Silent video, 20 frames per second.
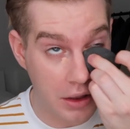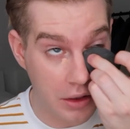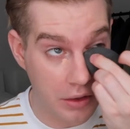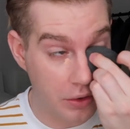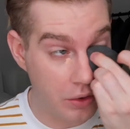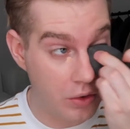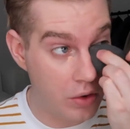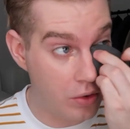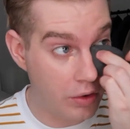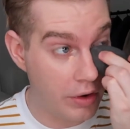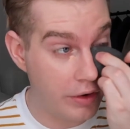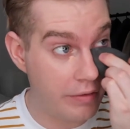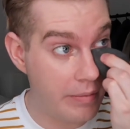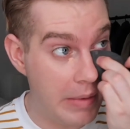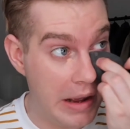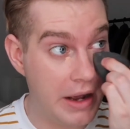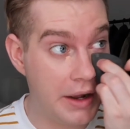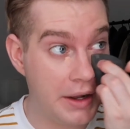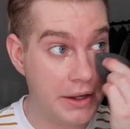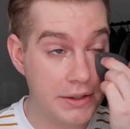the corner of
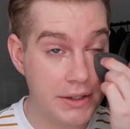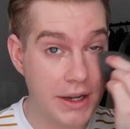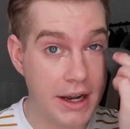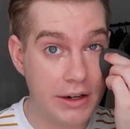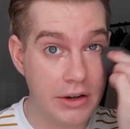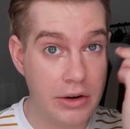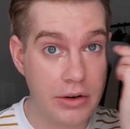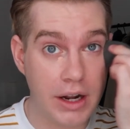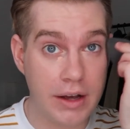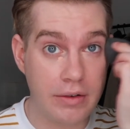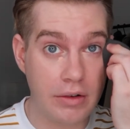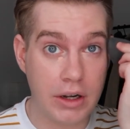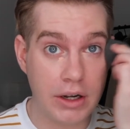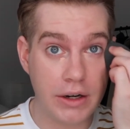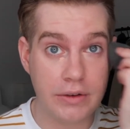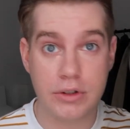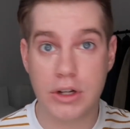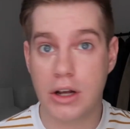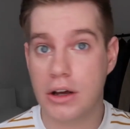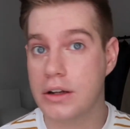my eyes. I don't have a lot
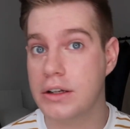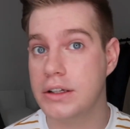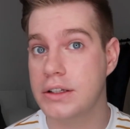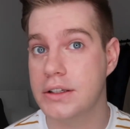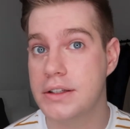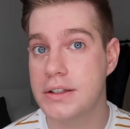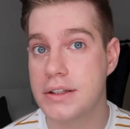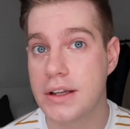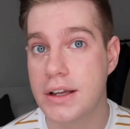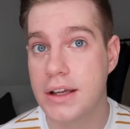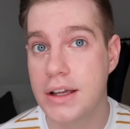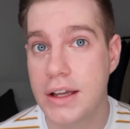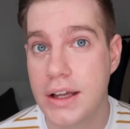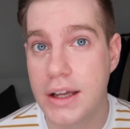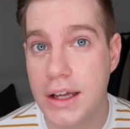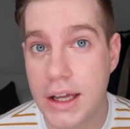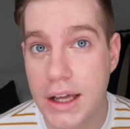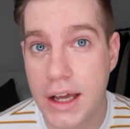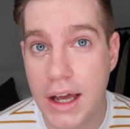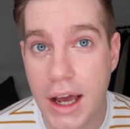of darkness,
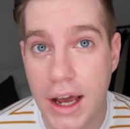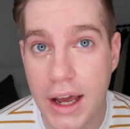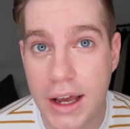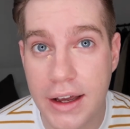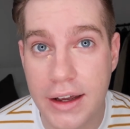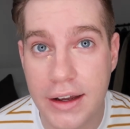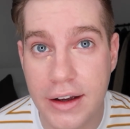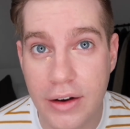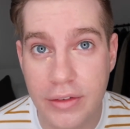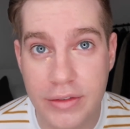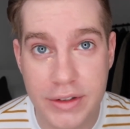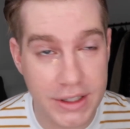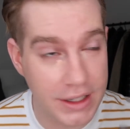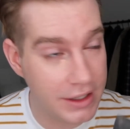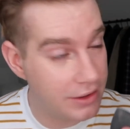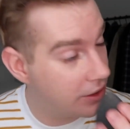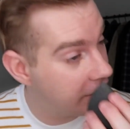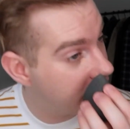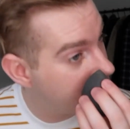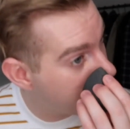I obviously
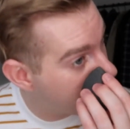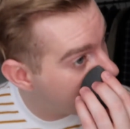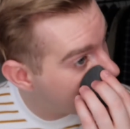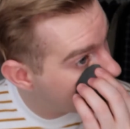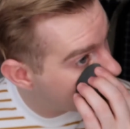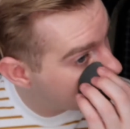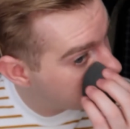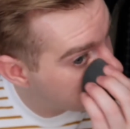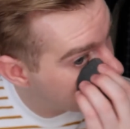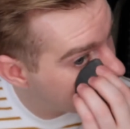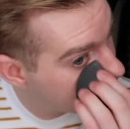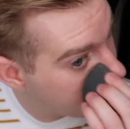know that, but it's just